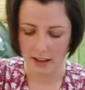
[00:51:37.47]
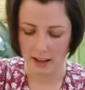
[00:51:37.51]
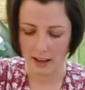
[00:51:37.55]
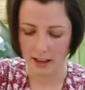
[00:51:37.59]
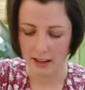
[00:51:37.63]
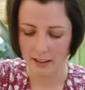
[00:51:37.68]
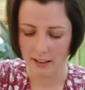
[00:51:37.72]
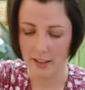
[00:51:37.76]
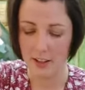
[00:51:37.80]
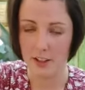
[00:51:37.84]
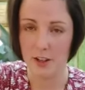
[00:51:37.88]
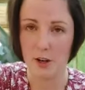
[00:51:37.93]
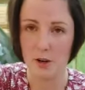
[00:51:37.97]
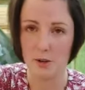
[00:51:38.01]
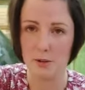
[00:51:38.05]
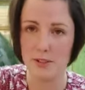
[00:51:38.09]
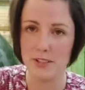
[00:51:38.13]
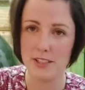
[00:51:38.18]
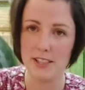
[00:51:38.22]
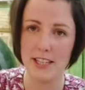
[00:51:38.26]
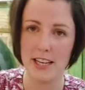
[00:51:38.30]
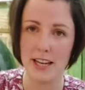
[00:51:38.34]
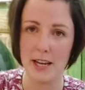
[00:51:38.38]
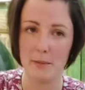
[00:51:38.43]
And Nicole's
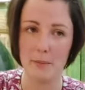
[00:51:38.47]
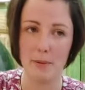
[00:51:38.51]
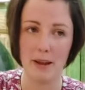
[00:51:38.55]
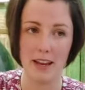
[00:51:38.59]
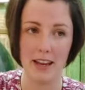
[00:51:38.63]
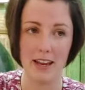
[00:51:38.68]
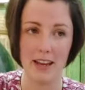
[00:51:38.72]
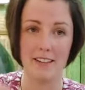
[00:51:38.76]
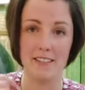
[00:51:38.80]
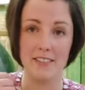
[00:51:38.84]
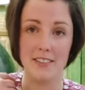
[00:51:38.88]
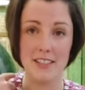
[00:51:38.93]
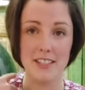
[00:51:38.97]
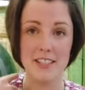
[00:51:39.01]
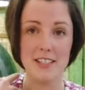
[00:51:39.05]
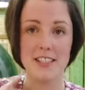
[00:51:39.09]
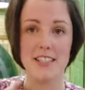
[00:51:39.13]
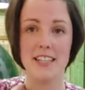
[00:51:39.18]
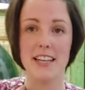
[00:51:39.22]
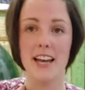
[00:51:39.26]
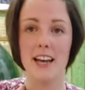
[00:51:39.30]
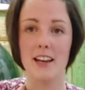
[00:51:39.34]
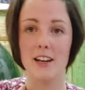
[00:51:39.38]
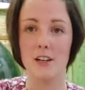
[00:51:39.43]
tip here, and this is
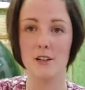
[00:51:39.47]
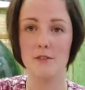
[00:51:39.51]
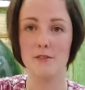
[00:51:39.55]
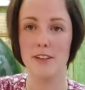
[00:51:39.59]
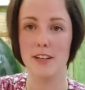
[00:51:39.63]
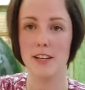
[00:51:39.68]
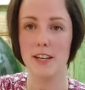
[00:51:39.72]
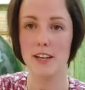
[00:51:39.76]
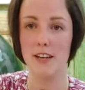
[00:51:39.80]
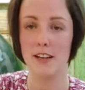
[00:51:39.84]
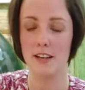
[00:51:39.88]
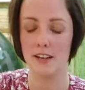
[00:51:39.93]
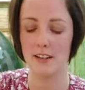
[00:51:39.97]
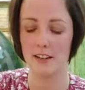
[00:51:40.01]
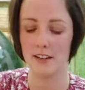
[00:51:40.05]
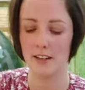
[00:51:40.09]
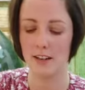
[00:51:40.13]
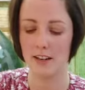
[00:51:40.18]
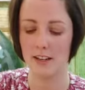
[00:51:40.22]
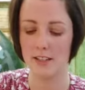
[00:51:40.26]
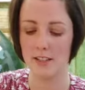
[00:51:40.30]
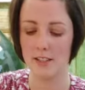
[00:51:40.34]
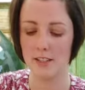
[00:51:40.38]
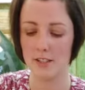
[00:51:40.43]
to get a lovely,
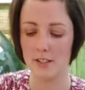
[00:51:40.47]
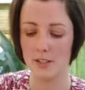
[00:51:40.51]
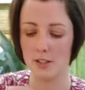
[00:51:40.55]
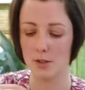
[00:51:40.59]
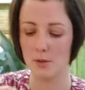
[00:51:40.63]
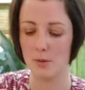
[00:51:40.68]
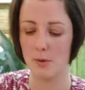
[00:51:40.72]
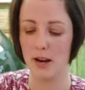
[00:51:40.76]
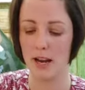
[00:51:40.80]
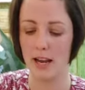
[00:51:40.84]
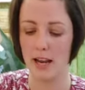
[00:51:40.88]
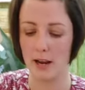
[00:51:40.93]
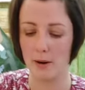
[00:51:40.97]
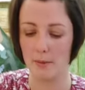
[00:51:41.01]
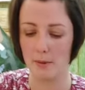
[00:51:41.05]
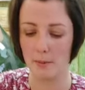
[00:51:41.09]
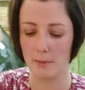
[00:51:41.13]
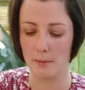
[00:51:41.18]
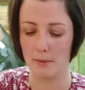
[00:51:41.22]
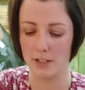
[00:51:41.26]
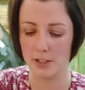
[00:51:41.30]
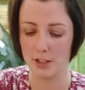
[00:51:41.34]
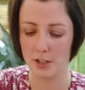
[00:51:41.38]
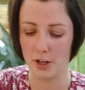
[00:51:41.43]
nice square when
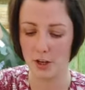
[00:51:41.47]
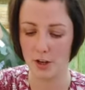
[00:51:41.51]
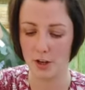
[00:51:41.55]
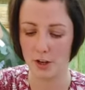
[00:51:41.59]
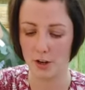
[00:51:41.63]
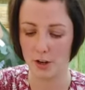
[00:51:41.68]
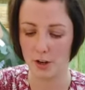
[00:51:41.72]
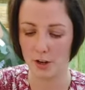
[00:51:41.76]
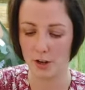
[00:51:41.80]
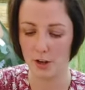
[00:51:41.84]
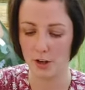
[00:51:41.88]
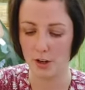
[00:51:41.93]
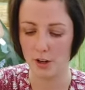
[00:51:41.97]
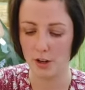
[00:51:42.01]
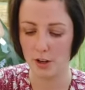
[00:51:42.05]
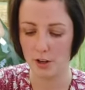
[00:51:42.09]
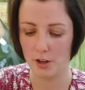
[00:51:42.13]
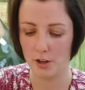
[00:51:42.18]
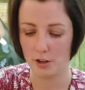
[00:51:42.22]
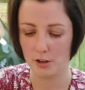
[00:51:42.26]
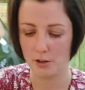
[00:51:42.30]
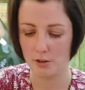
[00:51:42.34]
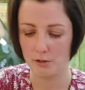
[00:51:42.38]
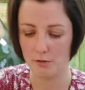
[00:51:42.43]
we turn
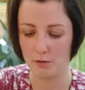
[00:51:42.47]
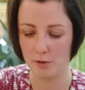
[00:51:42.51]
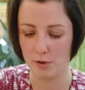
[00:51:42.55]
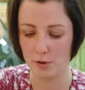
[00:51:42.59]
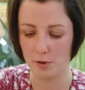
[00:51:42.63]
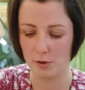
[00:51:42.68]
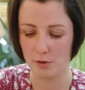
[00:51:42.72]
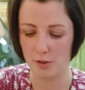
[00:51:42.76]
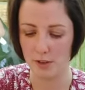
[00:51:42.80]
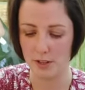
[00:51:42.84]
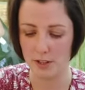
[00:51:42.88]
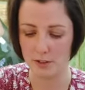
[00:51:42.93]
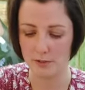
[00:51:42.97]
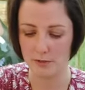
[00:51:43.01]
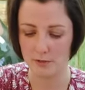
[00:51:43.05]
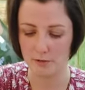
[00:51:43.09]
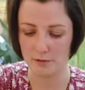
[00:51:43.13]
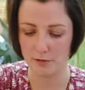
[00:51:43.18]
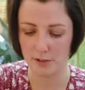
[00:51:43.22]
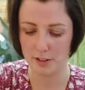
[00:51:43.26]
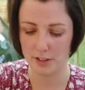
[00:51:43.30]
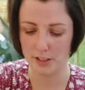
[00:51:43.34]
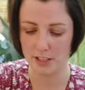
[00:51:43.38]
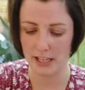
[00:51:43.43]
through this
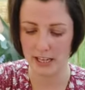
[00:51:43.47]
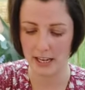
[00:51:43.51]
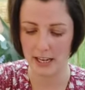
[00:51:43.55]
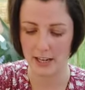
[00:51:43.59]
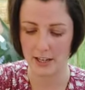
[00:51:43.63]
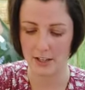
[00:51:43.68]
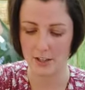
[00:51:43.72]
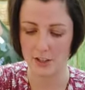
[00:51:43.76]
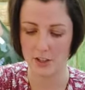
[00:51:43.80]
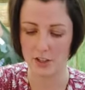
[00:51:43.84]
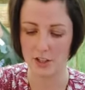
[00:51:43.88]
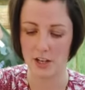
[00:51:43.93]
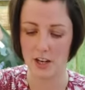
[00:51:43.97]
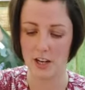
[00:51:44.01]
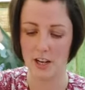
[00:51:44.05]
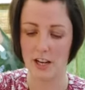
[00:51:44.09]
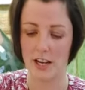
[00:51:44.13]
front edge,